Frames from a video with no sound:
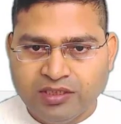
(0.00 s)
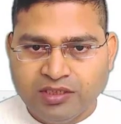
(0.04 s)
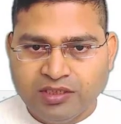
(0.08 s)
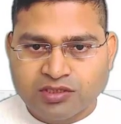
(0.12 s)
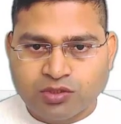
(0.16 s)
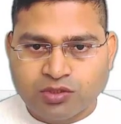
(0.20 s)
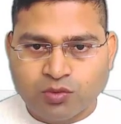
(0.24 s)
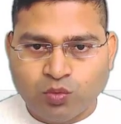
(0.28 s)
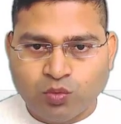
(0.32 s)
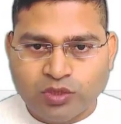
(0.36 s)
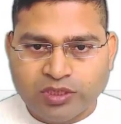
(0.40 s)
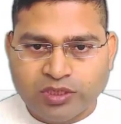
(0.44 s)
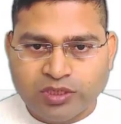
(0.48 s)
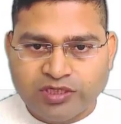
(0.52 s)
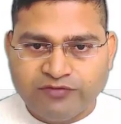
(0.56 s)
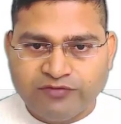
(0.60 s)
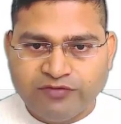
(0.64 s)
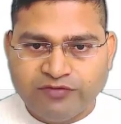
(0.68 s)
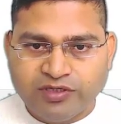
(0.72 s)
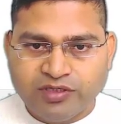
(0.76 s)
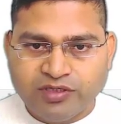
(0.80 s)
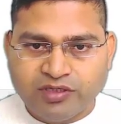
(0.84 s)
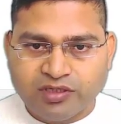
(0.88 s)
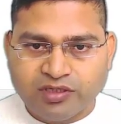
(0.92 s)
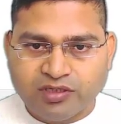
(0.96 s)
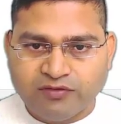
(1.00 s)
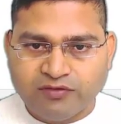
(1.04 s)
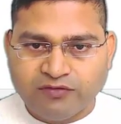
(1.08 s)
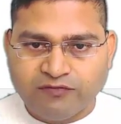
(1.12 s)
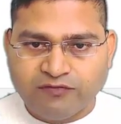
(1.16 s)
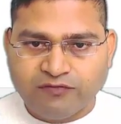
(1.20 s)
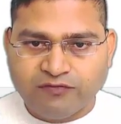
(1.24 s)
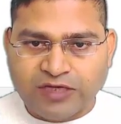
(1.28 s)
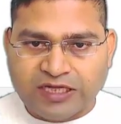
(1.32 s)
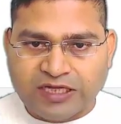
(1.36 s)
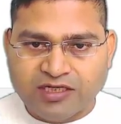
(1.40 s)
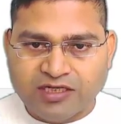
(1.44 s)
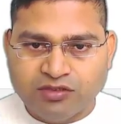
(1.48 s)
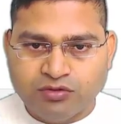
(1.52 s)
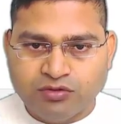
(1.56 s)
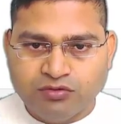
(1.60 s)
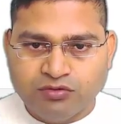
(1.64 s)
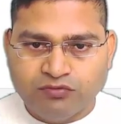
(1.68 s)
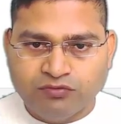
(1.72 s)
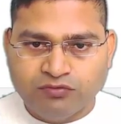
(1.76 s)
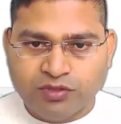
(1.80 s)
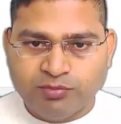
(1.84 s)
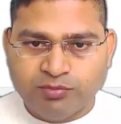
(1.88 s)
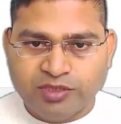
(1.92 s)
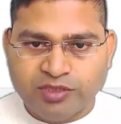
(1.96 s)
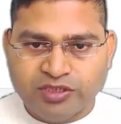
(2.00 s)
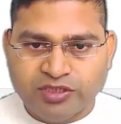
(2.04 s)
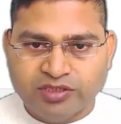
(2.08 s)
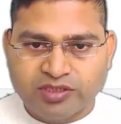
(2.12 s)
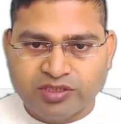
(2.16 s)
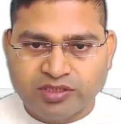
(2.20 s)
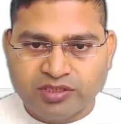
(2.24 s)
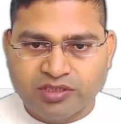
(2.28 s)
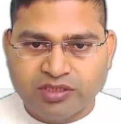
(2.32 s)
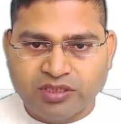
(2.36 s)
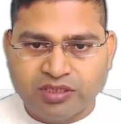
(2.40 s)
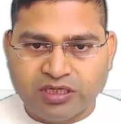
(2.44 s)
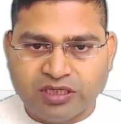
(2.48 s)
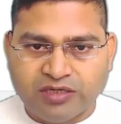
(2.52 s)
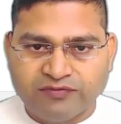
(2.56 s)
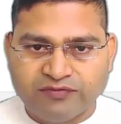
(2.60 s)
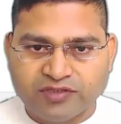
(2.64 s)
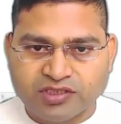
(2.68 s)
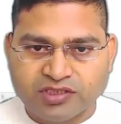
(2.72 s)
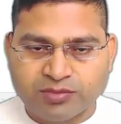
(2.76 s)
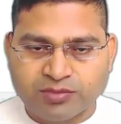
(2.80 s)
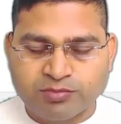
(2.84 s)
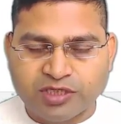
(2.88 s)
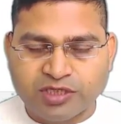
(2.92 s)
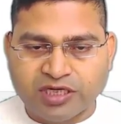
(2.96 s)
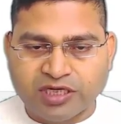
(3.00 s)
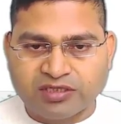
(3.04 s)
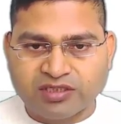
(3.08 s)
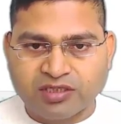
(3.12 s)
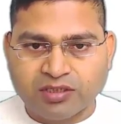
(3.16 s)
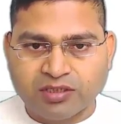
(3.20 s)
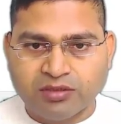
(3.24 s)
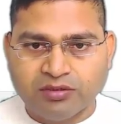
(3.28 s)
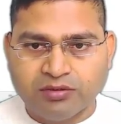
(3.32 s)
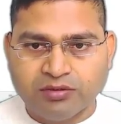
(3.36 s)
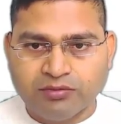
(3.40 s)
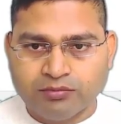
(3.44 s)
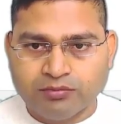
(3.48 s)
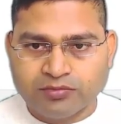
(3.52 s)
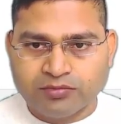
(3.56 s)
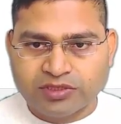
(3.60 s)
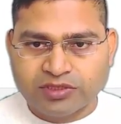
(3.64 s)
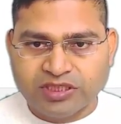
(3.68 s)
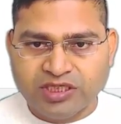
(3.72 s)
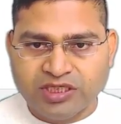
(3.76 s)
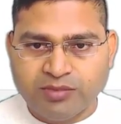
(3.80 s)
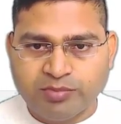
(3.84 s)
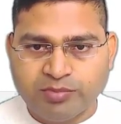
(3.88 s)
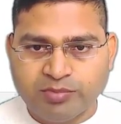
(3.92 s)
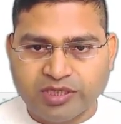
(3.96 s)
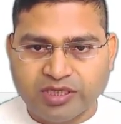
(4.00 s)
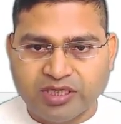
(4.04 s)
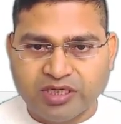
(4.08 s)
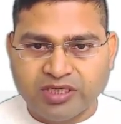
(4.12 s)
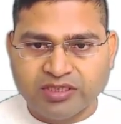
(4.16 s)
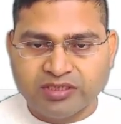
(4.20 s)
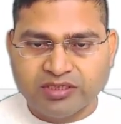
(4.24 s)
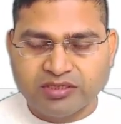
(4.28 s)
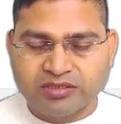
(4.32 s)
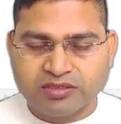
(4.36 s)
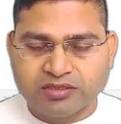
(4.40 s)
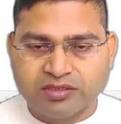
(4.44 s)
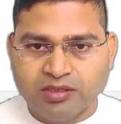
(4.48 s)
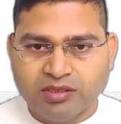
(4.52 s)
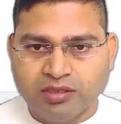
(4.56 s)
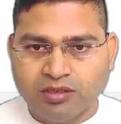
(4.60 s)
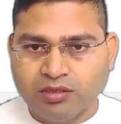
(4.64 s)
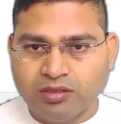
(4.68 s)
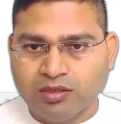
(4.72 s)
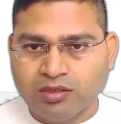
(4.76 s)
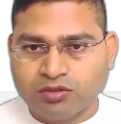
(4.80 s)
so whatever value will be returned after subtracting sale price uh,